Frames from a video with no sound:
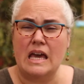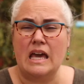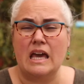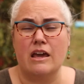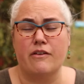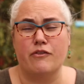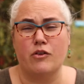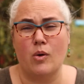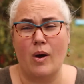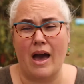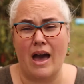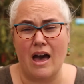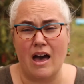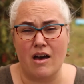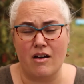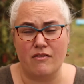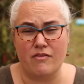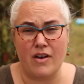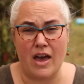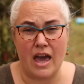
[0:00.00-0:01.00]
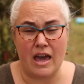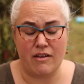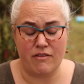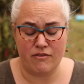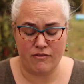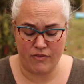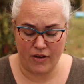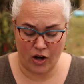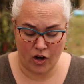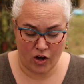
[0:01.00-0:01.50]
If you have a
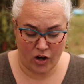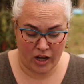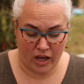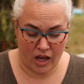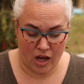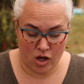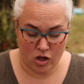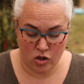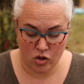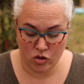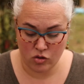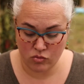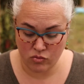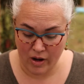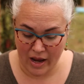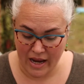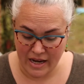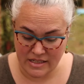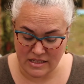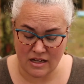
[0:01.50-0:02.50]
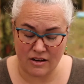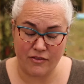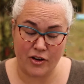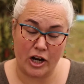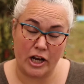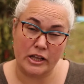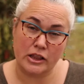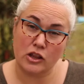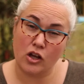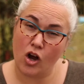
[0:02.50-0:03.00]
very great and a
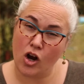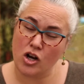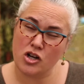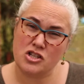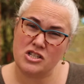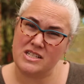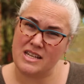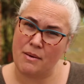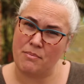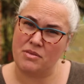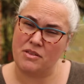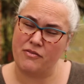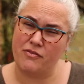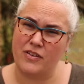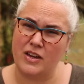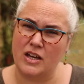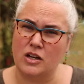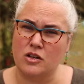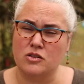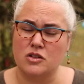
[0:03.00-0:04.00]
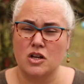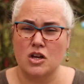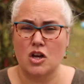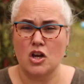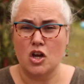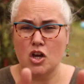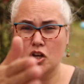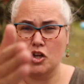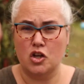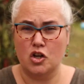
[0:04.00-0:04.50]
very large depth of field,
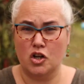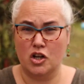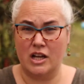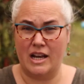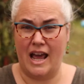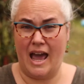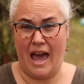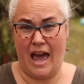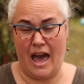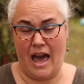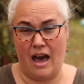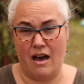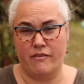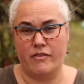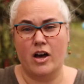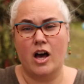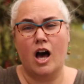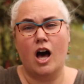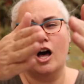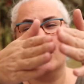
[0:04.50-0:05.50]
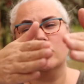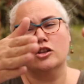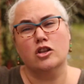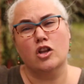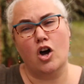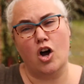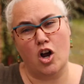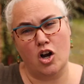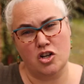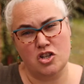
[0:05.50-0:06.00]
you're gonna have a
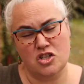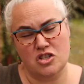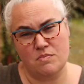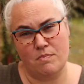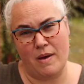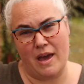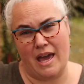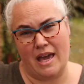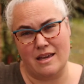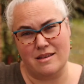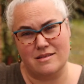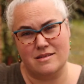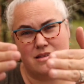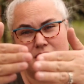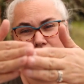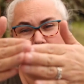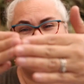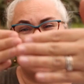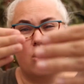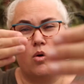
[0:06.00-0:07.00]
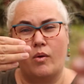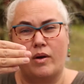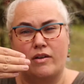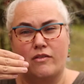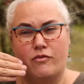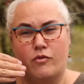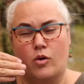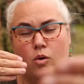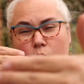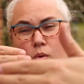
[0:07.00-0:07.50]
large space going
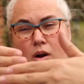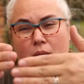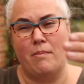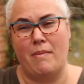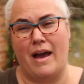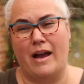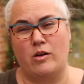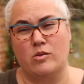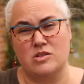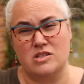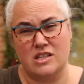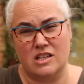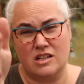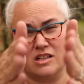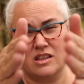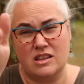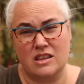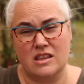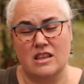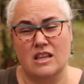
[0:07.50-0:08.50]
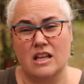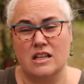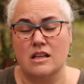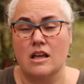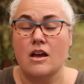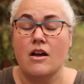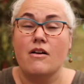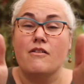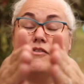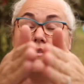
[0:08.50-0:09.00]
forward and backwards,
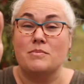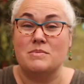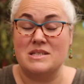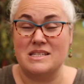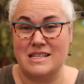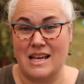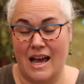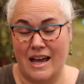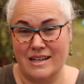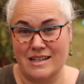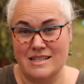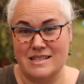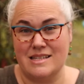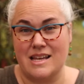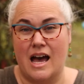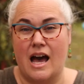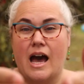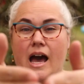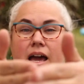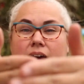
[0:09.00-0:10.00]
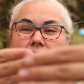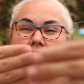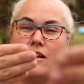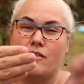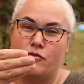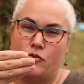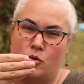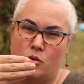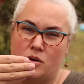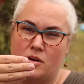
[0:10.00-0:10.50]
from side to side
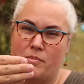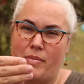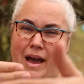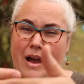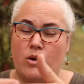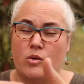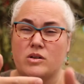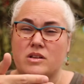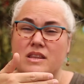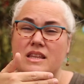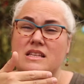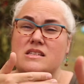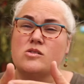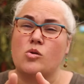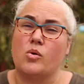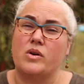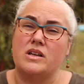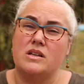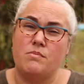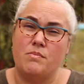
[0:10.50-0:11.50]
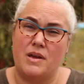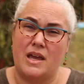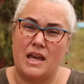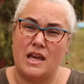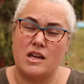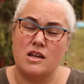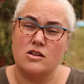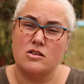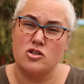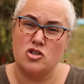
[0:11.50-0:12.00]
and forward and backward, that's going to
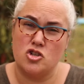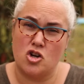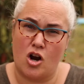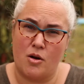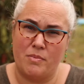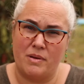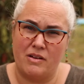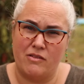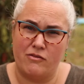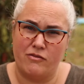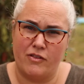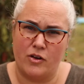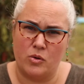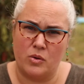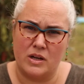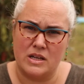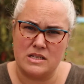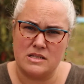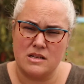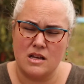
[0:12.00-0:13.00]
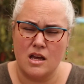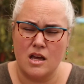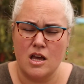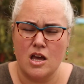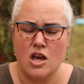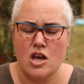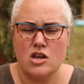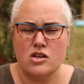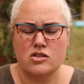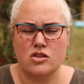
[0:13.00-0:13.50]
be sharp and in focus.
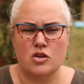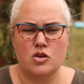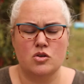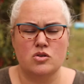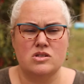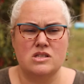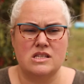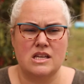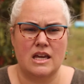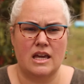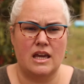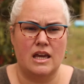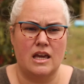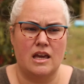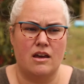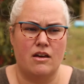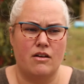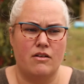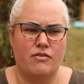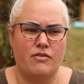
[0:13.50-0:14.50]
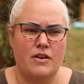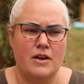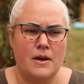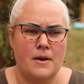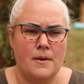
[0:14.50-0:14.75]
So you'll see if,